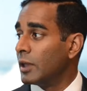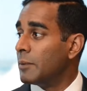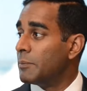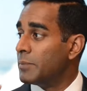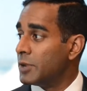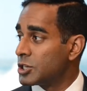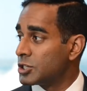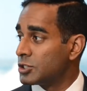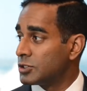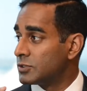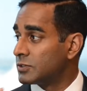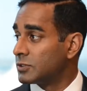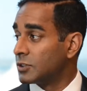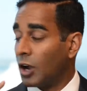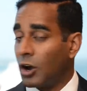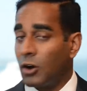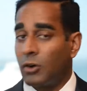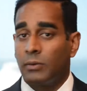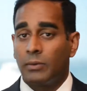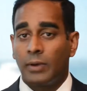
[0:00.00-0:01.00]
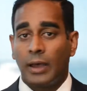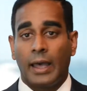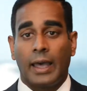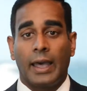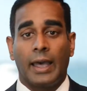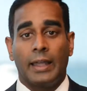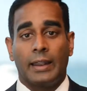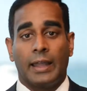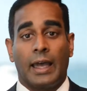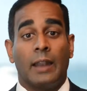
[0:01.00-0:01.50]
ambitious goal,
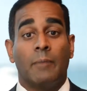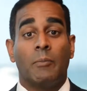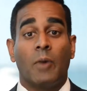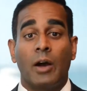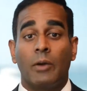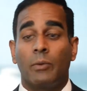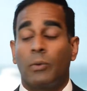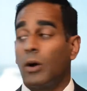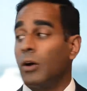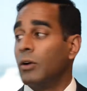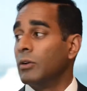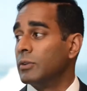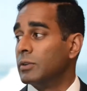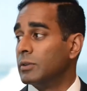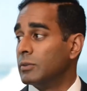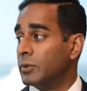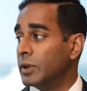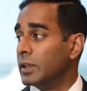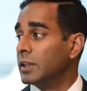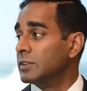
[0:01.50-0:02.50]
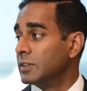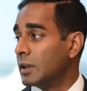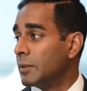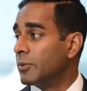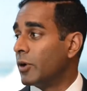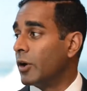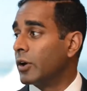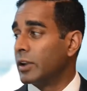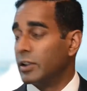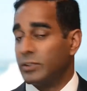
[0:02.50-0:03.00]
and my role really as their
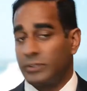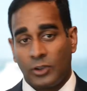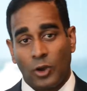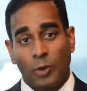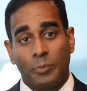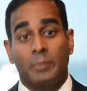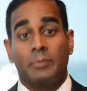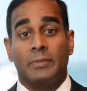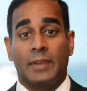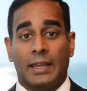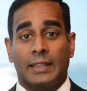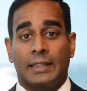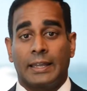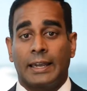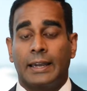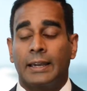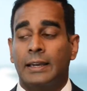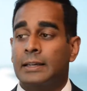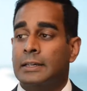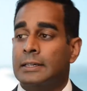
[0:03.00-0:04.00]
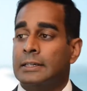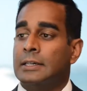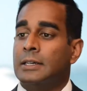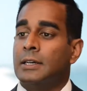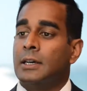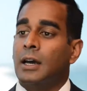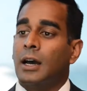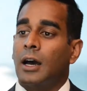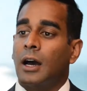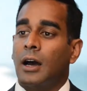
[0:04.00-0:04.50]
broker is to help them get there.
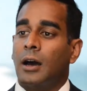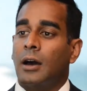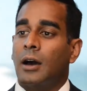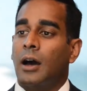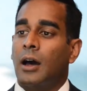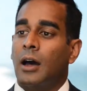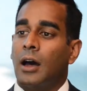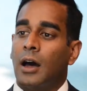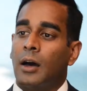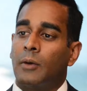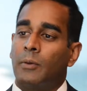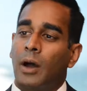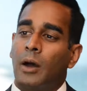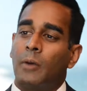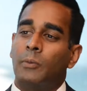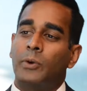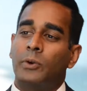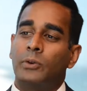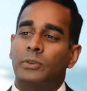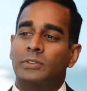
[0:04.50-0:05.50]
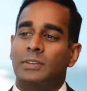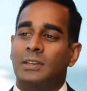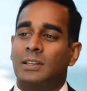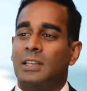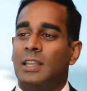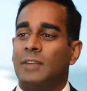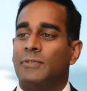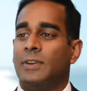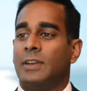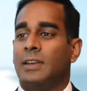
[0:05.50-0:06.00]
A real
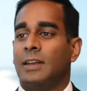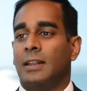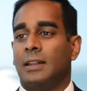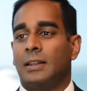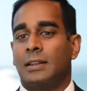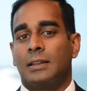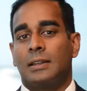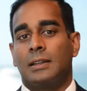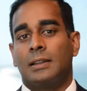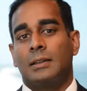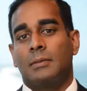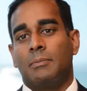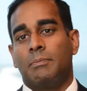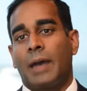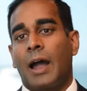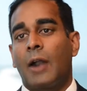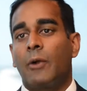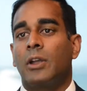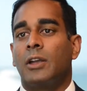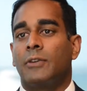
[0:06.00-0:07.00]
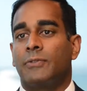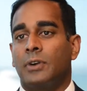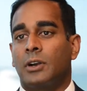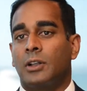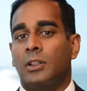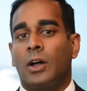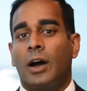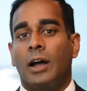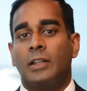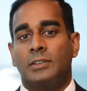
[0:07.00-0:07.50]
significant barrier for
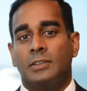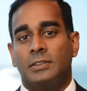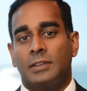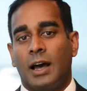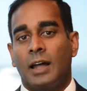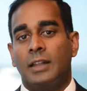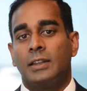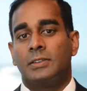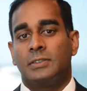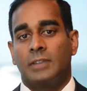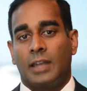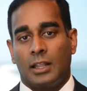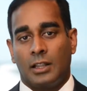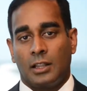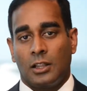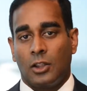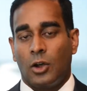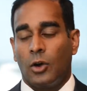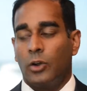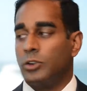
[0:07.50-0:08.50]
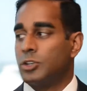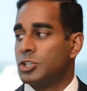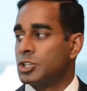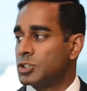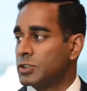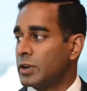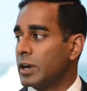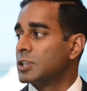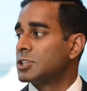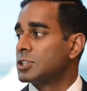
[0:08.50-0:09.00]
clients is understanding the loan
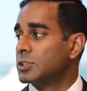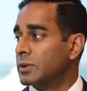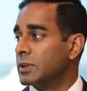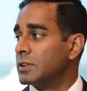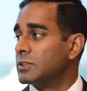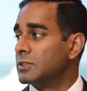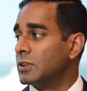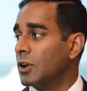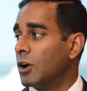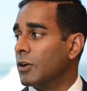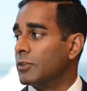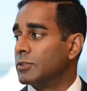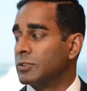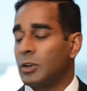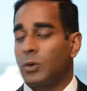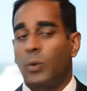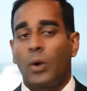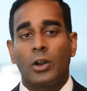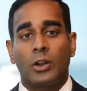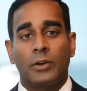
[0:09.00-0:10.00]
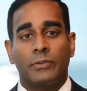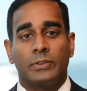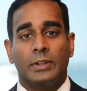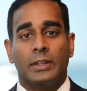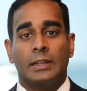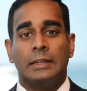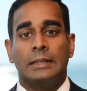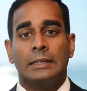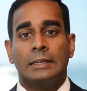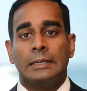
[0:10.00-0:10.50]
structure itself. So quite
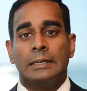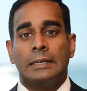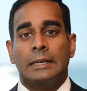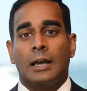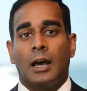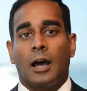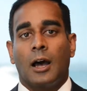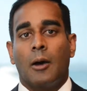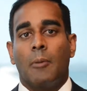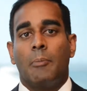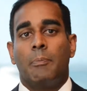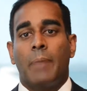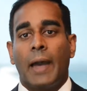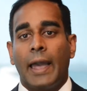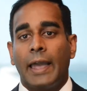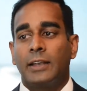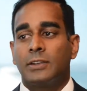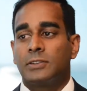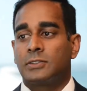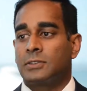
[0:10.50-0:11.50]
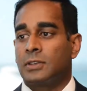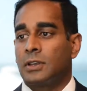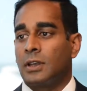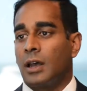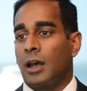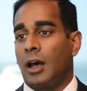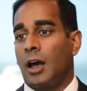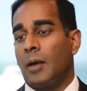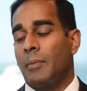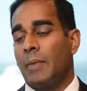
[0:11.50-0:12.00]
often banks,
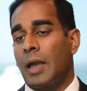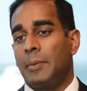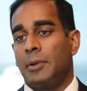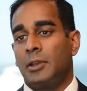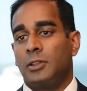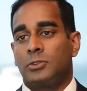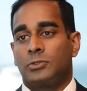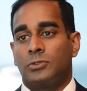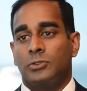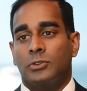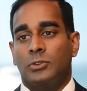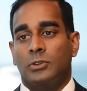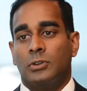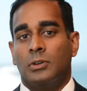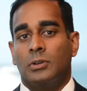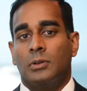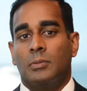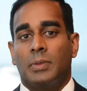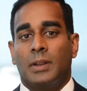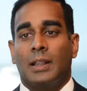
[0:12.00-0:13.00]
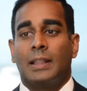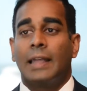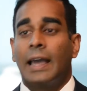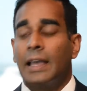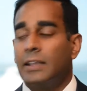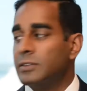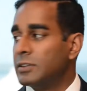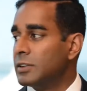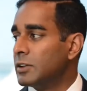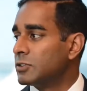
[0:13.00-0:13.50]
maybe through a bit of
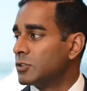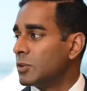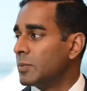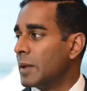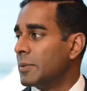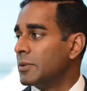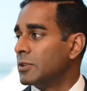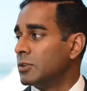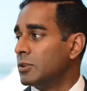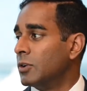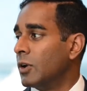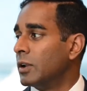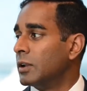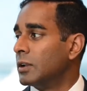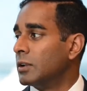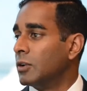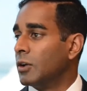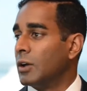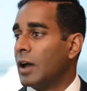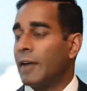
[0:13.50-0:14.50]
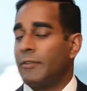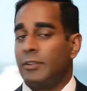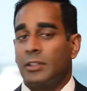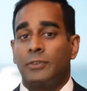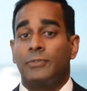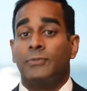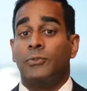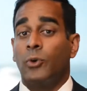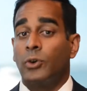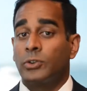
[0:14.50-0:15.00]
laziness or maybe through not having the
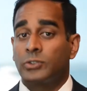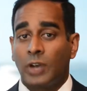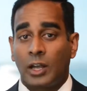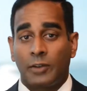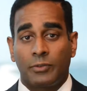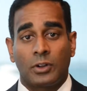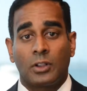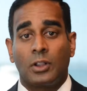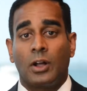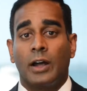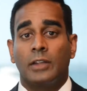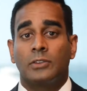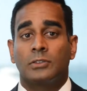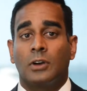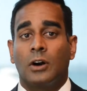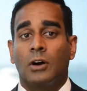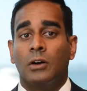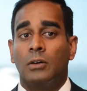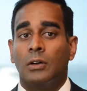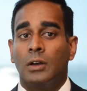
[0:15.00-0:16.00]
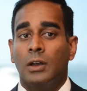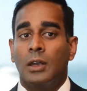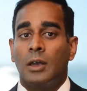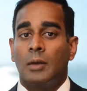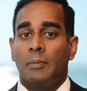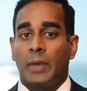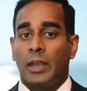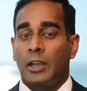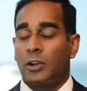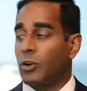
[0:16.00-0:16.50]
foresight of a client's goal,
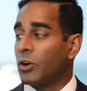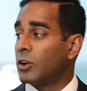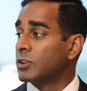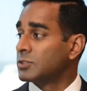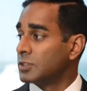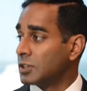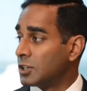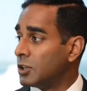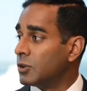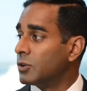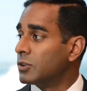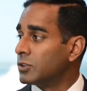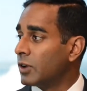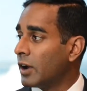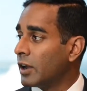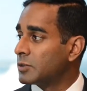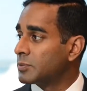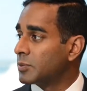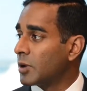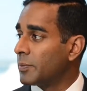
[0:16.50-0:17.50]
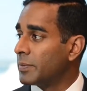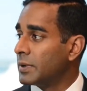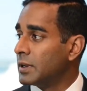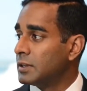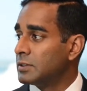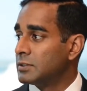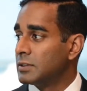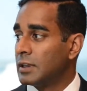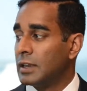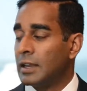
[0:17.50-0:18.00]
may cross-securitize
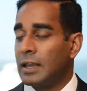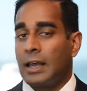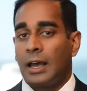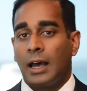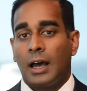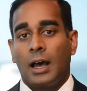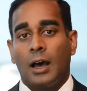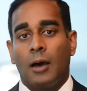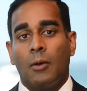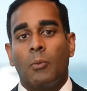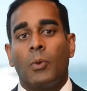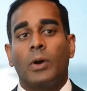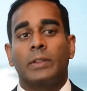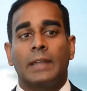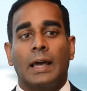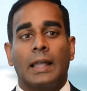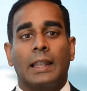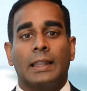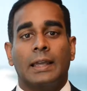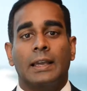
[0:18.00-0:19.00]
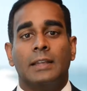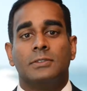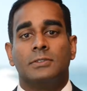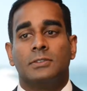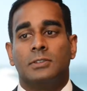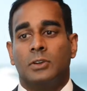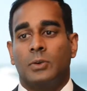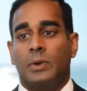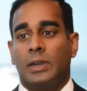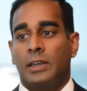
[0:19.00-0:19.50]
properties. What that
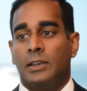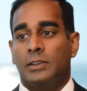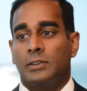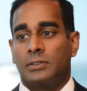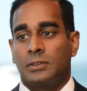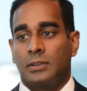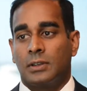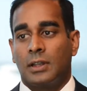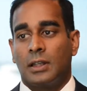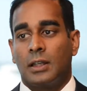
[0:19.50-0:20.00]
leads to is